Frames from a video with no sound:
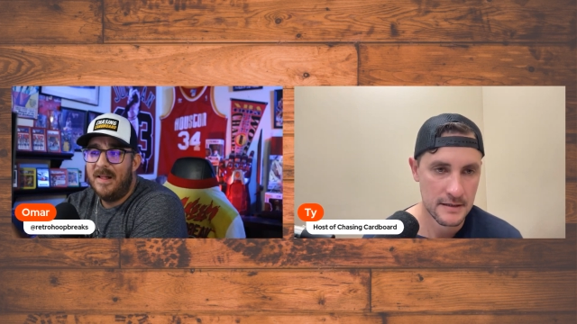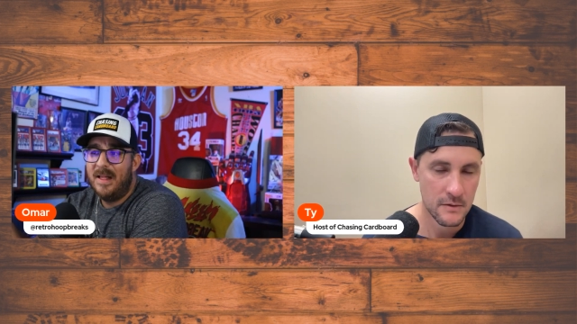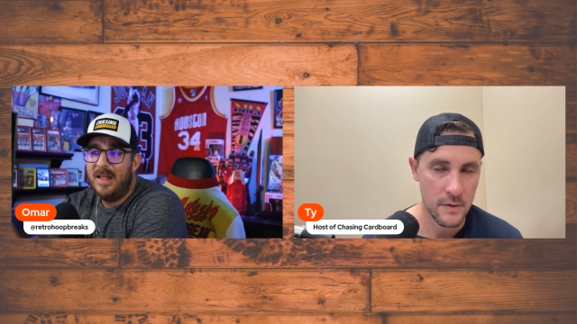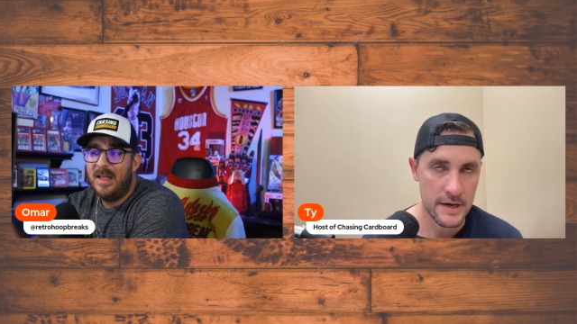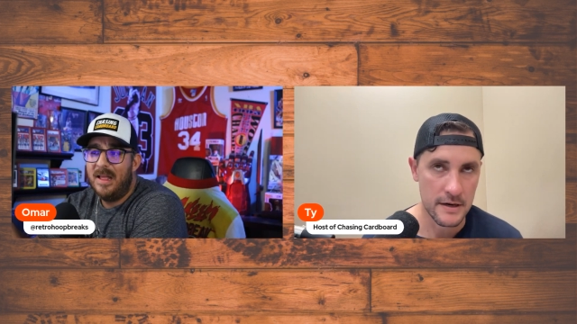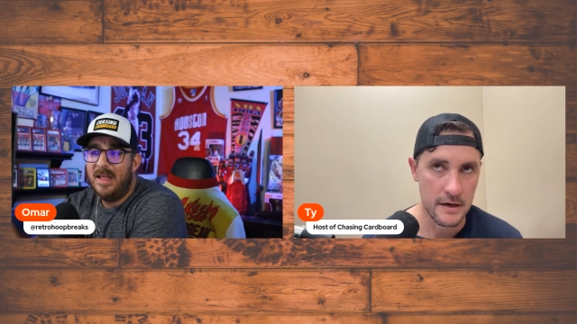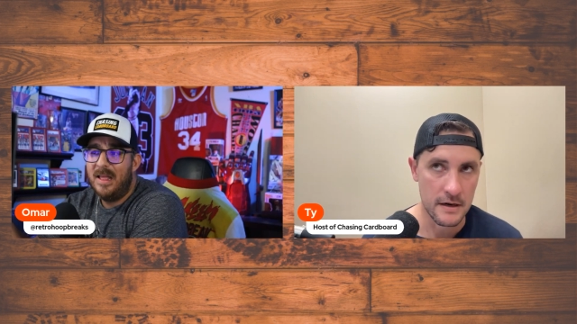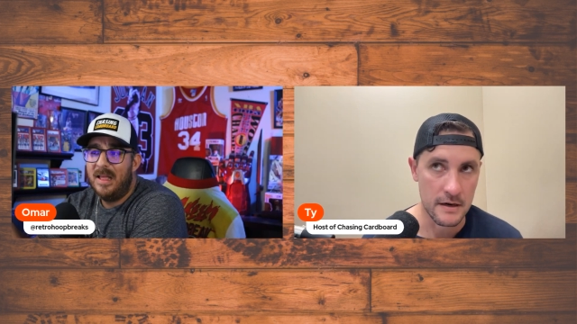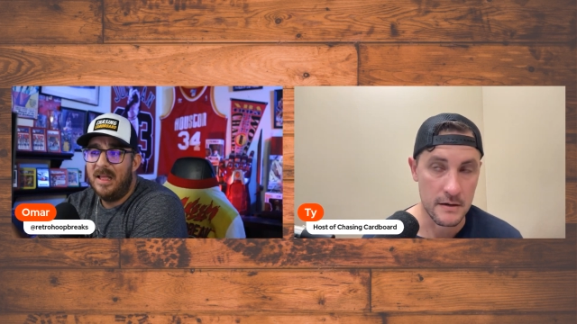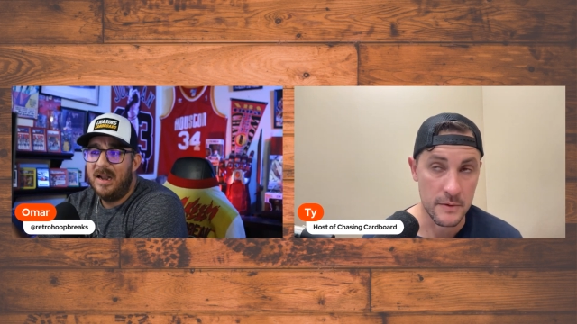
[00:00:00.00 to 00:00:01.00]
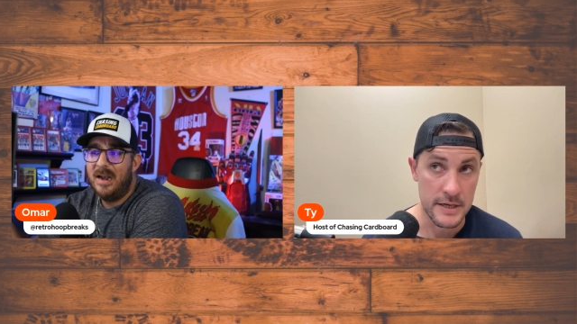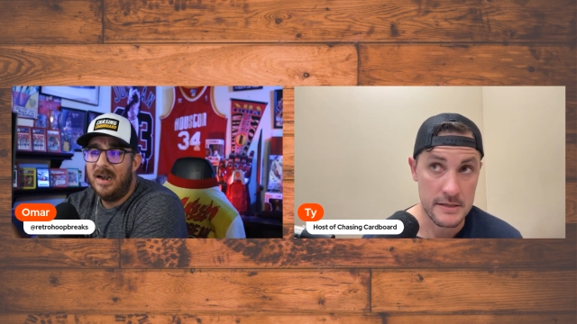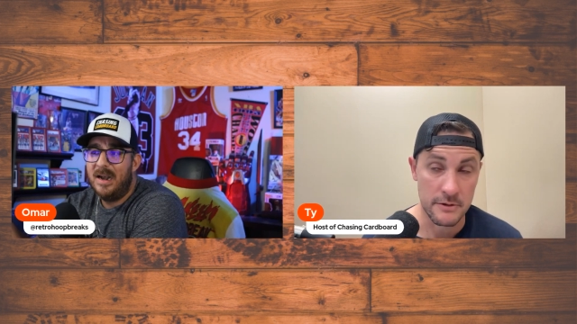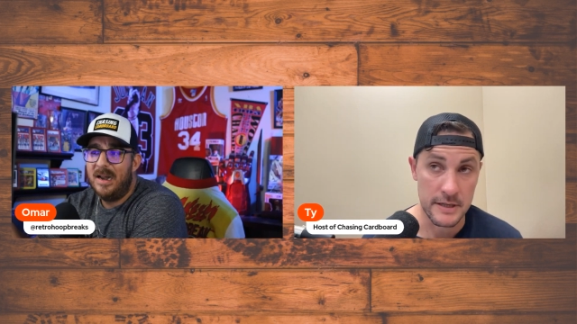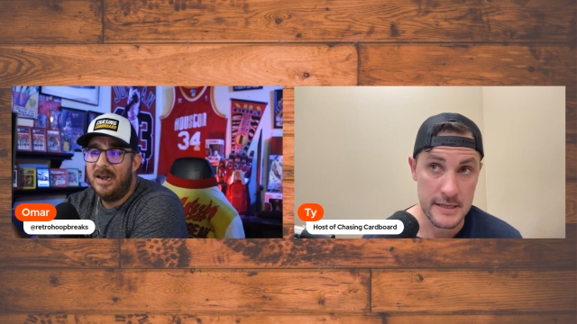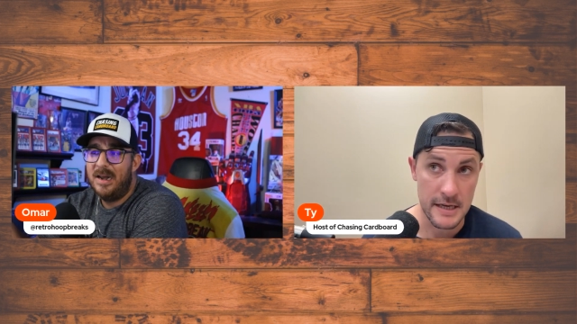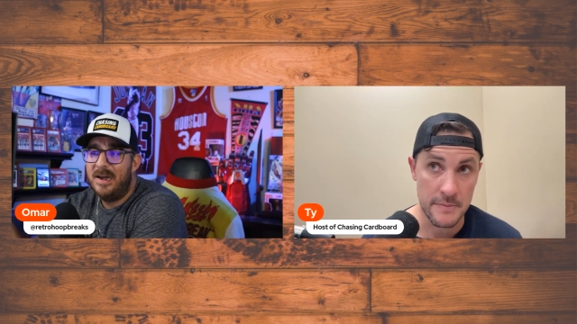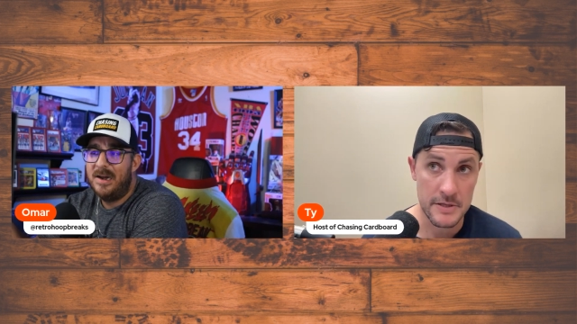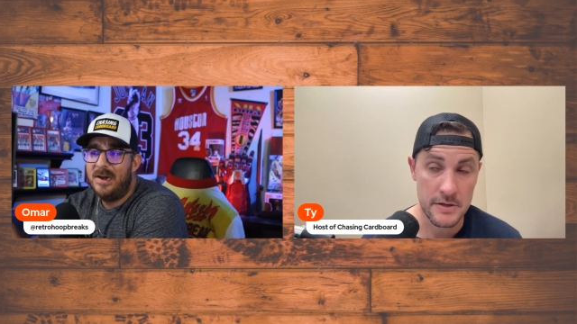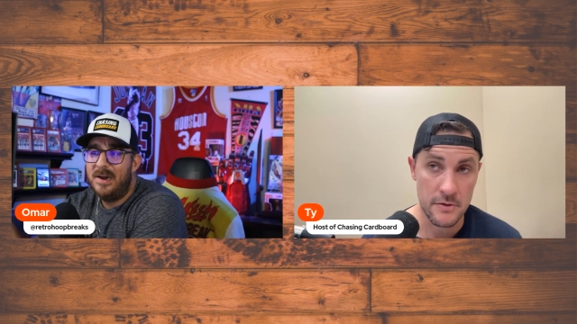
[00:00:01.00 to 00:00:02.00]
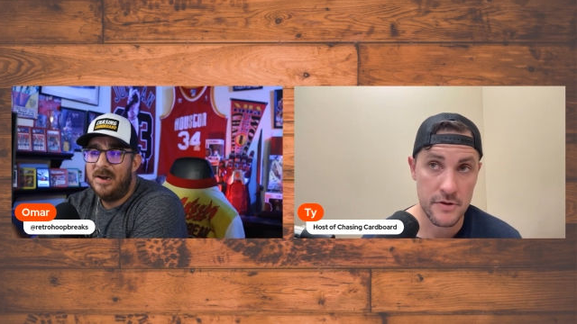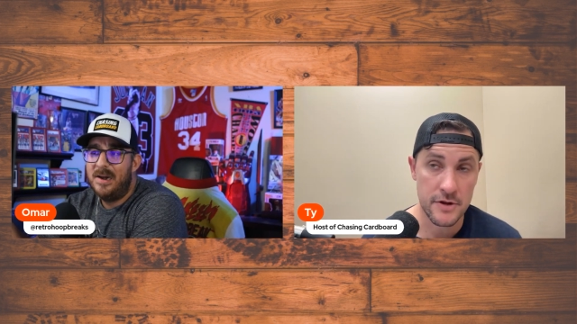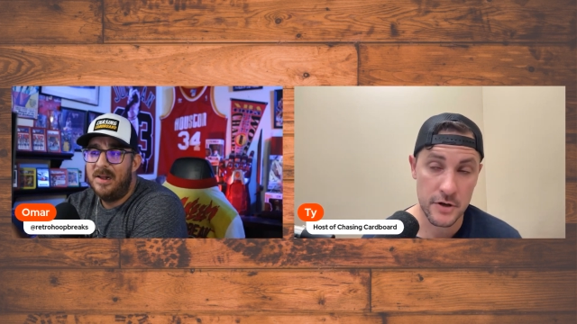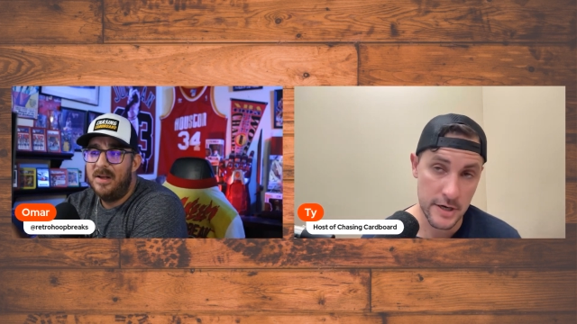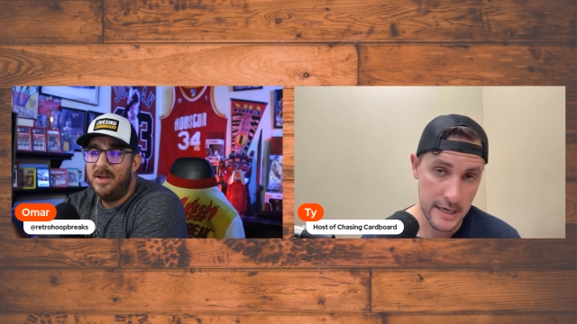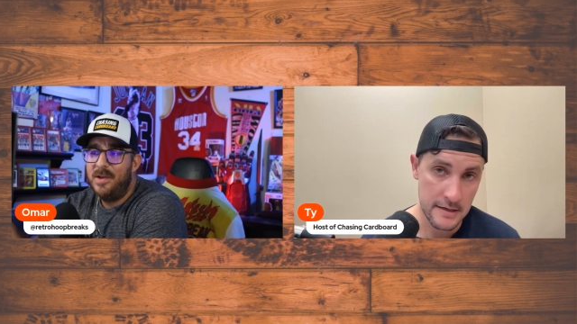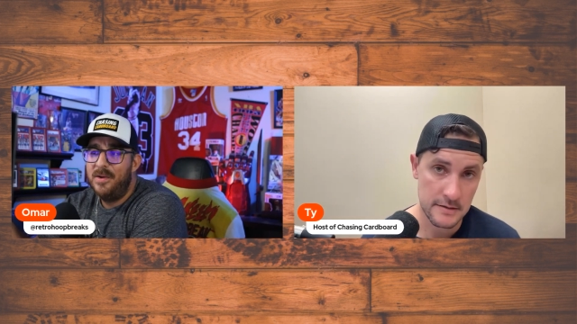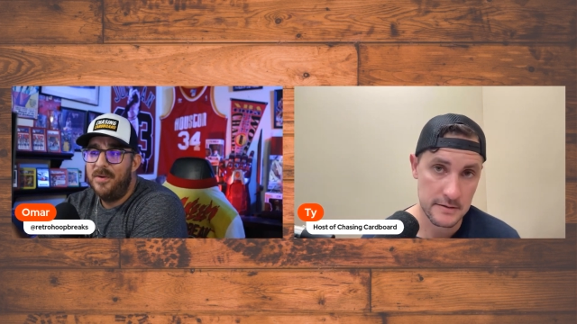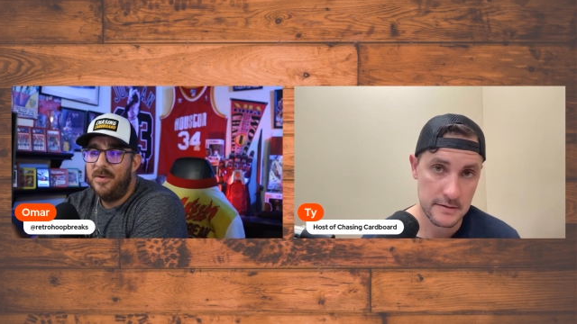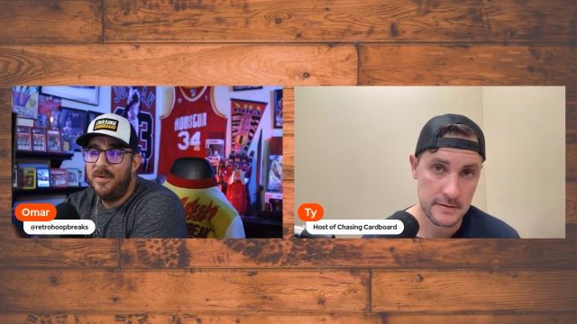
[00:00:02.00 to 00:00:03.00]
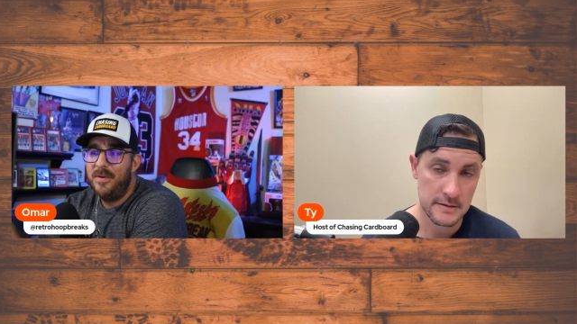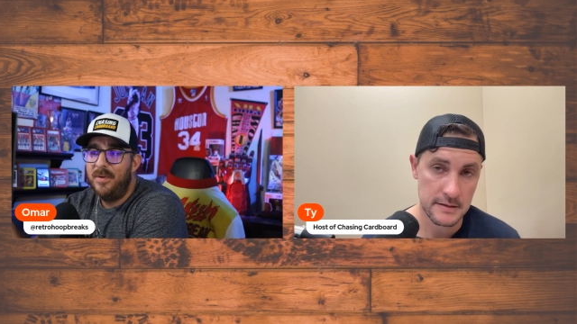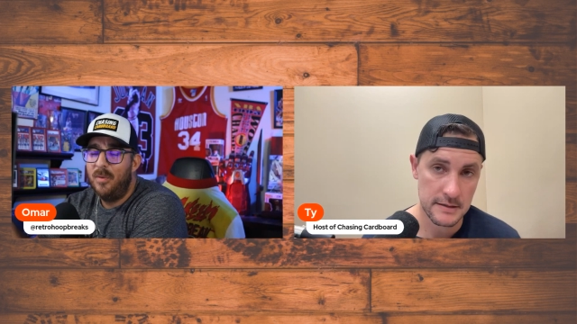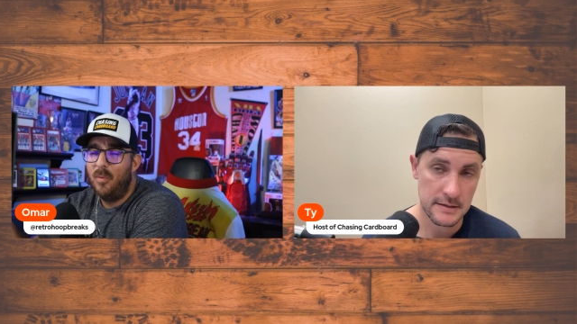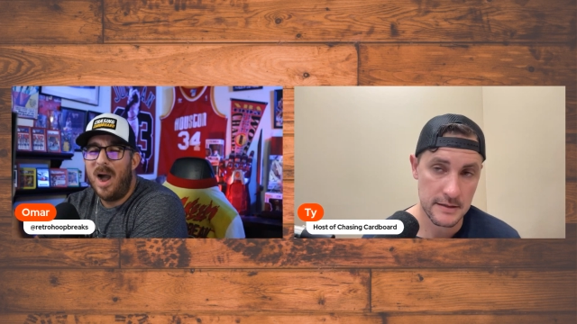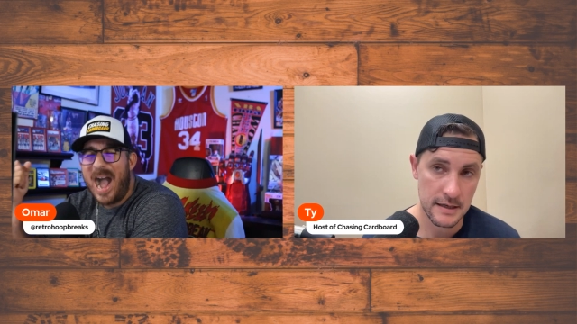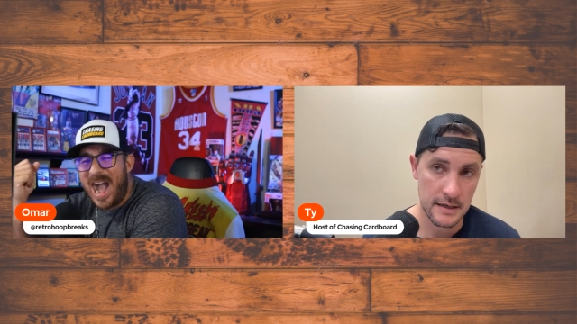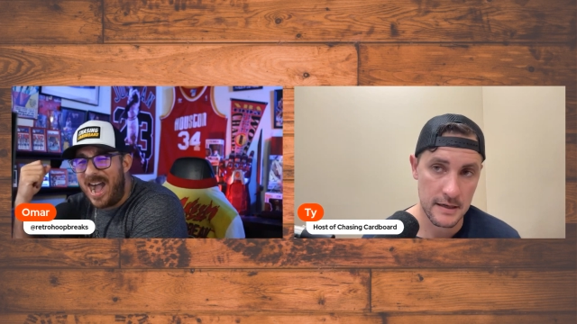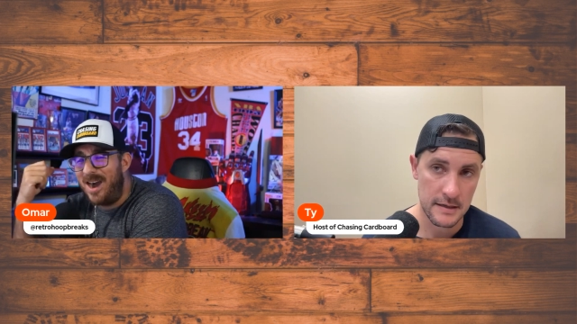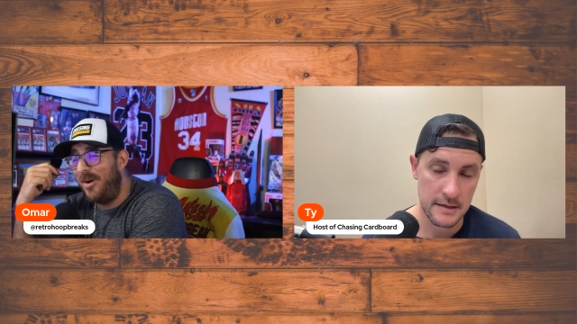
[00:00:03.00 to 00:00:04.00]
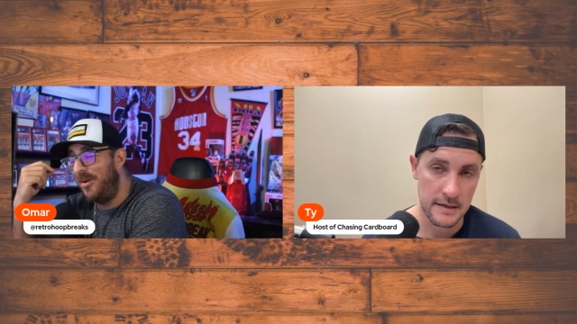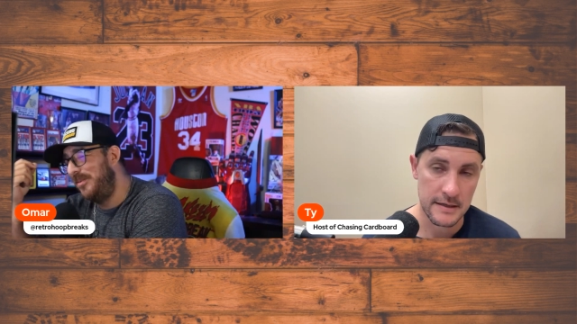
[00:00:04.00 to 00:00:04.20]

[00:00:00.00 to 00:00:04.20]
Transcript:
Speaker 1: We are. We just released episode thirty. Wow. Uh, and